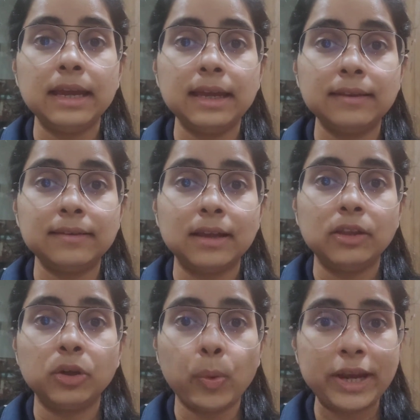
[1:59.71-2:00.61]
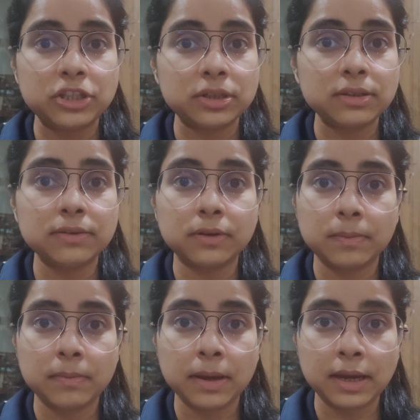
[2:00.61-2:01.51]
is the questions
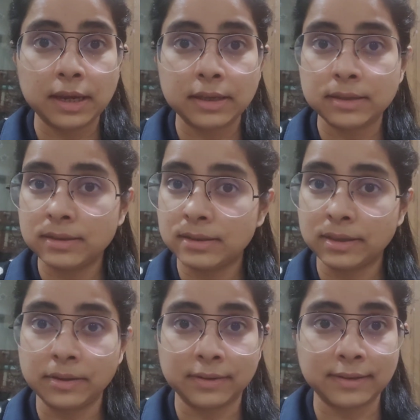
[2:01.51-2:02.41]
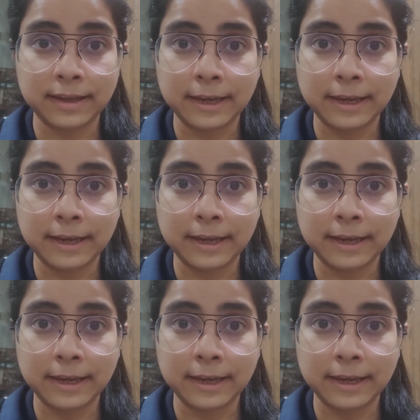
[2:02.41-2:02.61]
remain the